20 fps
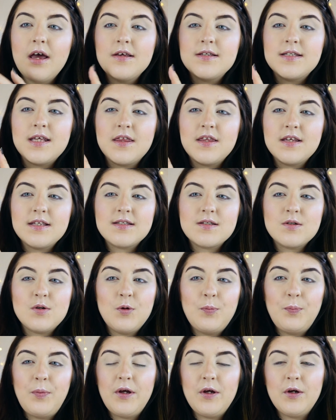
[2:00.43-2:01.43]
So there's
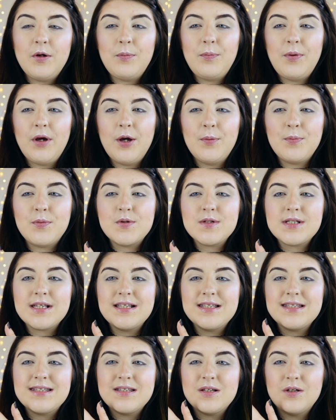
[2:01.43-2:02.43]
all purples
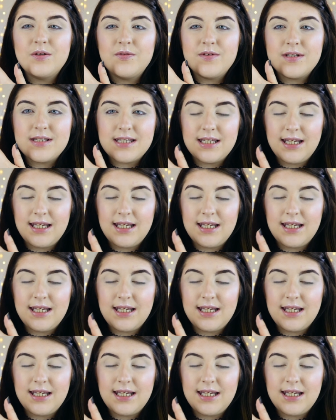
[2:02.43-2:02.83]
and silvers